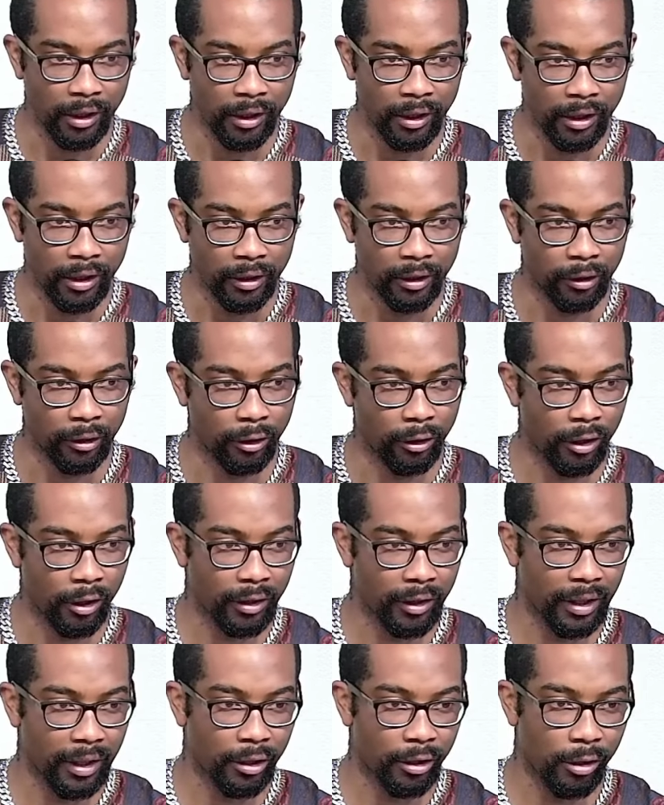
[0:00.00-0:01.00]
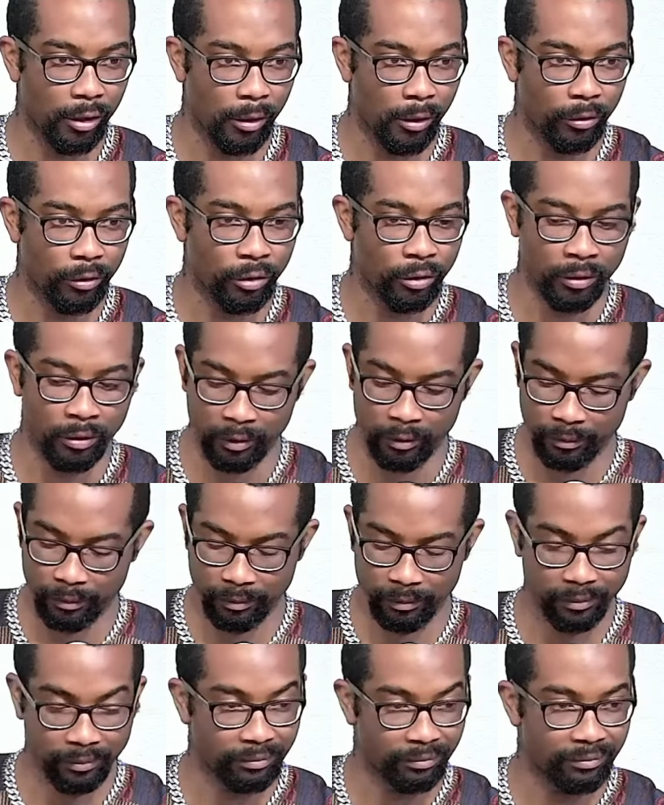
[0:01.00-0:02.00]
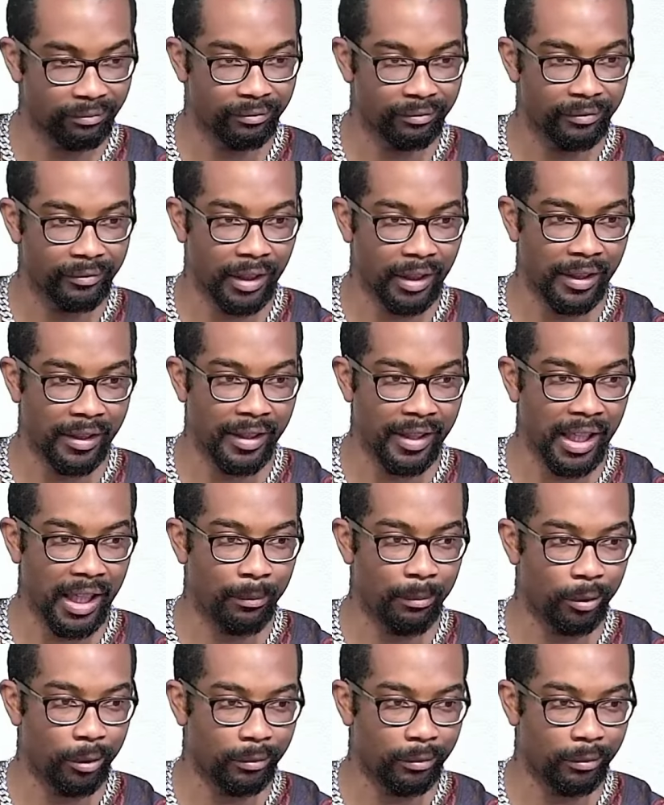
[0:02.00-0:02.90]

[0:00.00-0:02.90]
The God that called you is able.